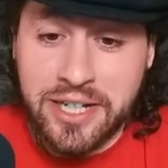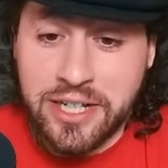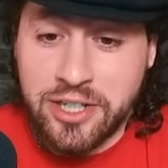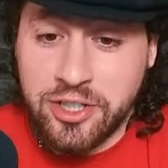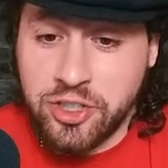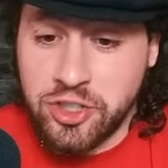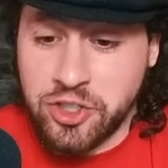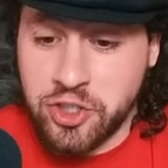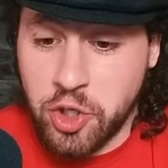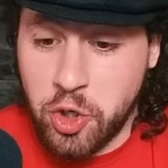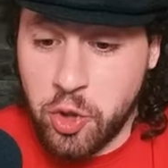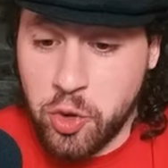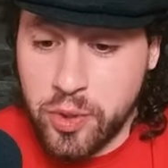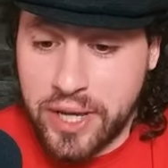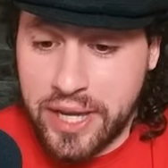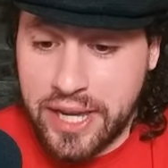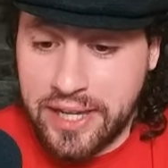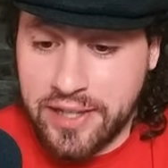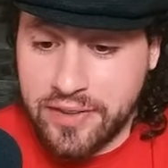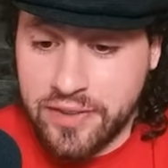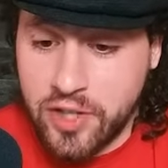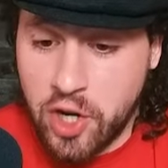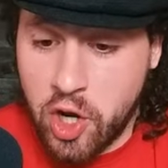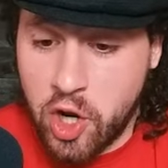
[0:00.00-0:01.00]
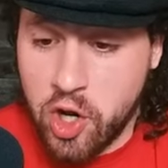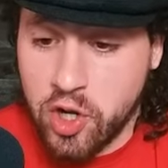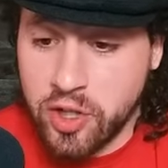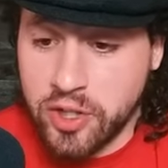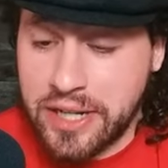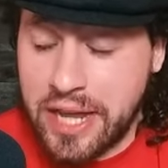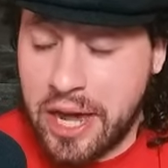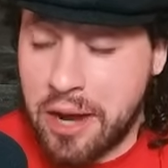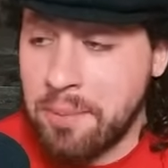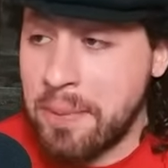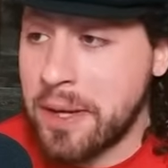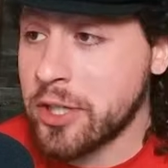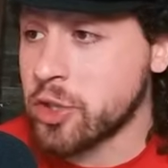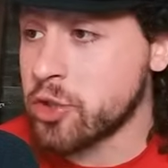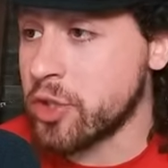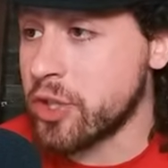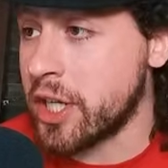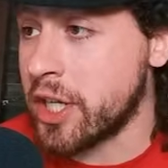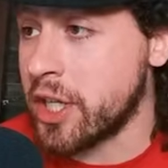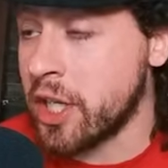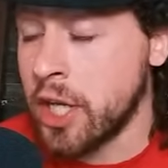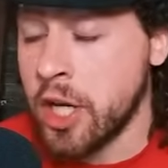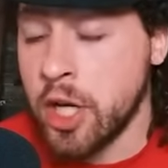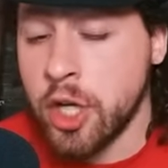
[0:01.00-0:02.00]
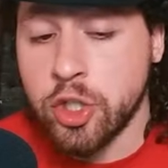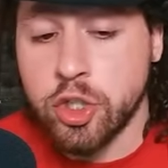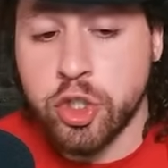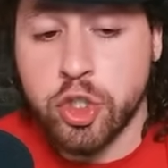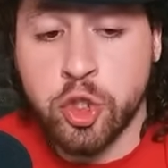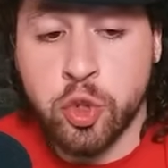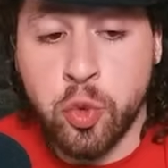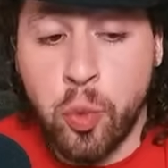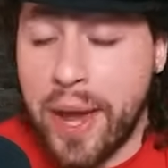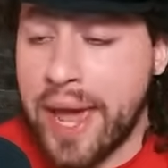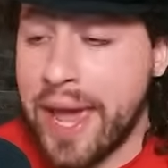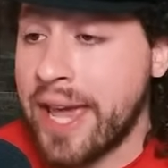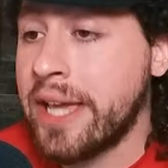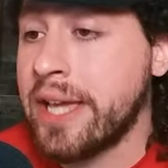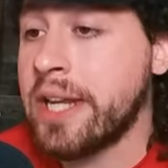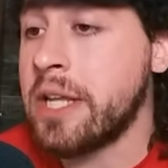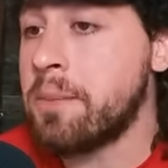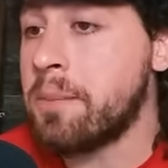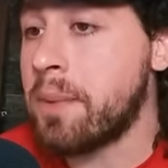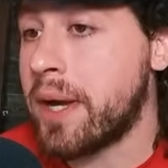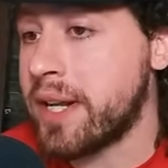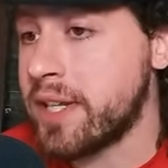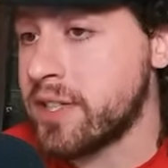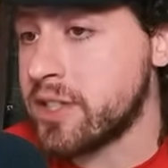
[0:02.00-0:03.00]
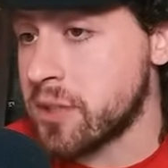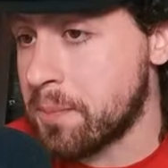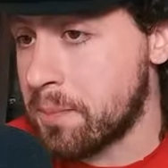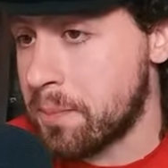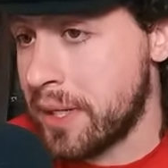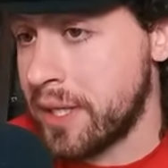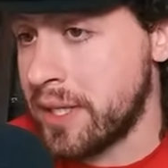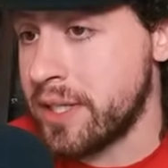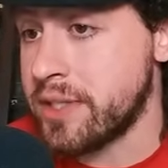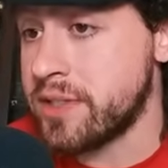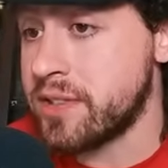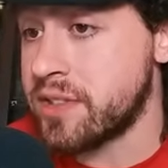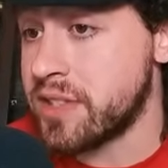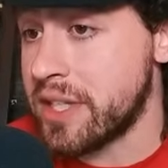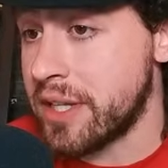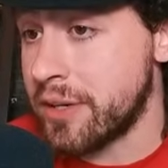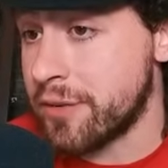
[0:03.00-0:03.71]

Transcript: she's an okay dog. Now, I'm not trying to sway anybody's opinions. The